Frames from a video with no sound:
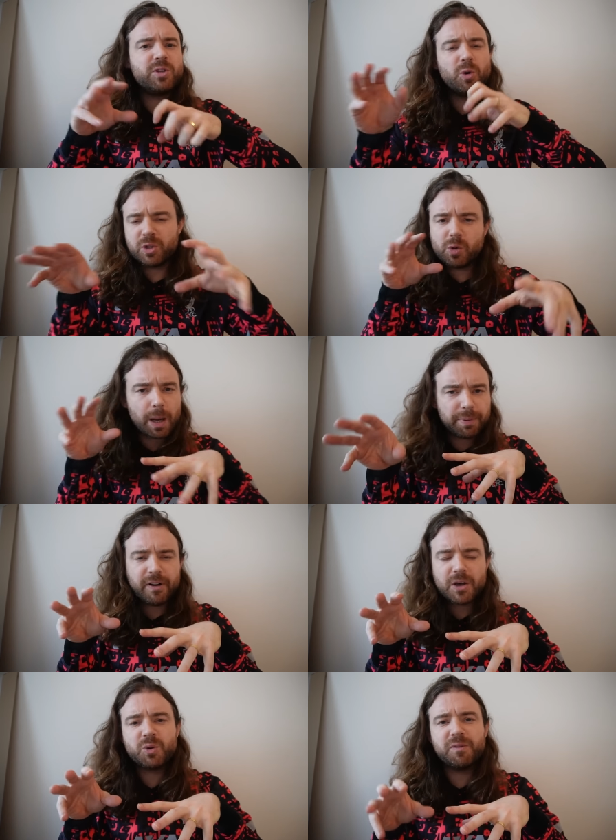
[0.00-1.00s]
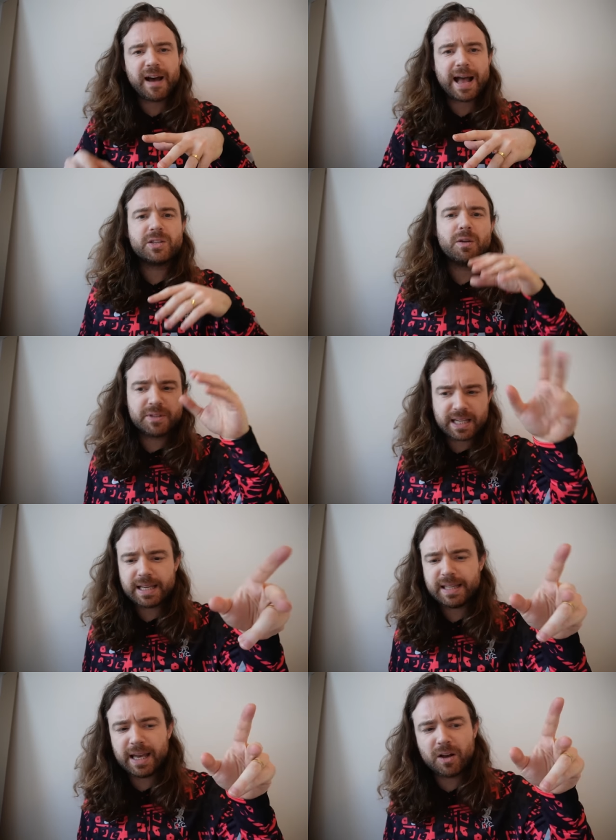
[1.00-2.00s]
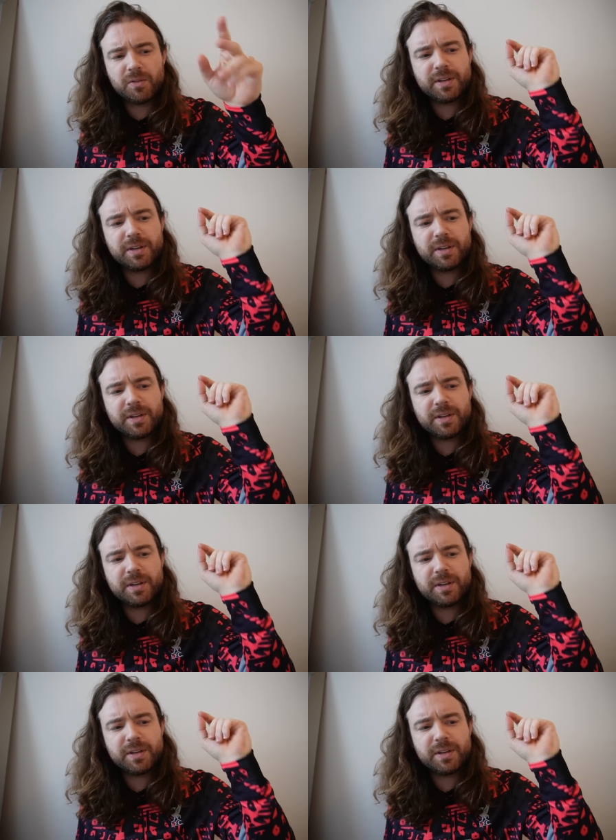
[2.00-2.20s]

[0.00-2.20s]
talking to a couple of Arsenal fans, and obviously Nick on